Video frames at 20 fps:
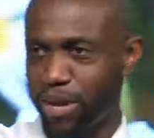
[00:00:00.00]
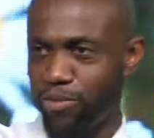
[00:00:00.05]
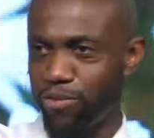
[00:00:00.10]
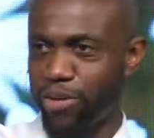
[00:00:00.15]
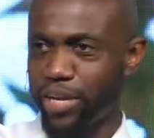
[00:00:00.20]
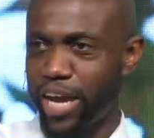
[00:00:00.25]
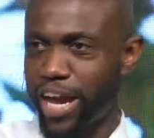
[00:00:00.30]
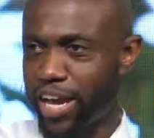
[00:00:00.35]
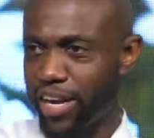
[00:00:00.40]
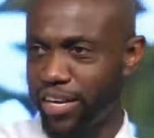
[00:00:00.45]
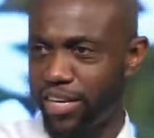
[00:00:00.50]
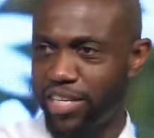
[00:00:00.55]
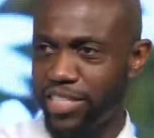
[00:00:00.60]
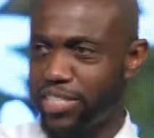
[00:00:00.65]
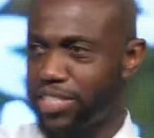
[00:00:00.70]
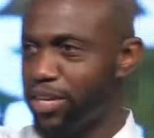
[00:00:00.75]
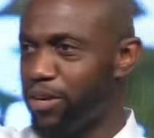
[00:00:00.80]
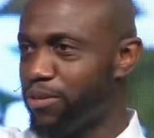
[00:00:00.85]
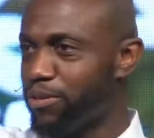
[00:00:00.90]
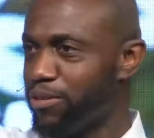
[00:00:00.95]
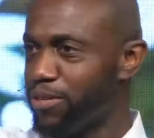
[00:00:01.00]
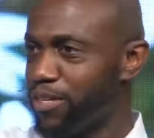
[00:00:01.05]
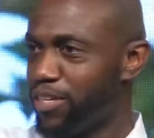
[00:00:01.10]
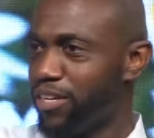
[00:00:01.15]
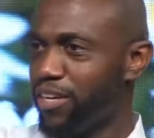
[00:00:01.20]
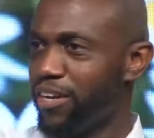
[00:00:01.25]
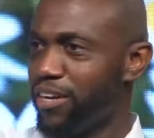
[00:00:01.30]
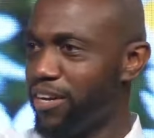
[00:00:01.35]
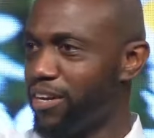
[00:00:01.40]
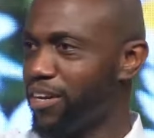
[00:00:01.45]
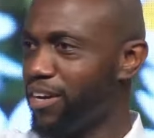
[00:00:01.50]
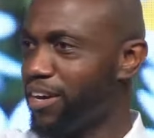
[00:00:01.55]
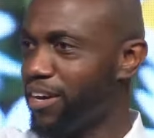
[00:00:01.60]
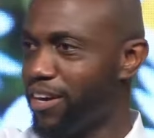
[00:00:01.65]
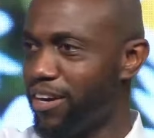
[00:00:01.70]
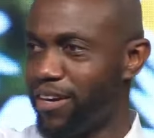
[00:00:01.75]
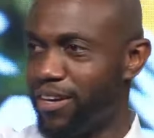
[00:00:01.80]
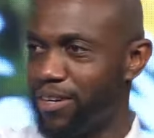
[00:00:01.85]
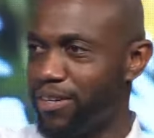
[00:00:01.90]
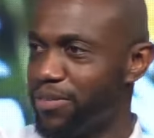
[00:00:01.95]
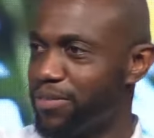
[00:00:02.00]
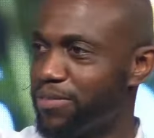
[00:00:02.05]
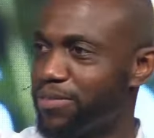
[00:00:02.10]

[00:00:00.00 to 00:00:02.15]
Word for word: reality show. Uh,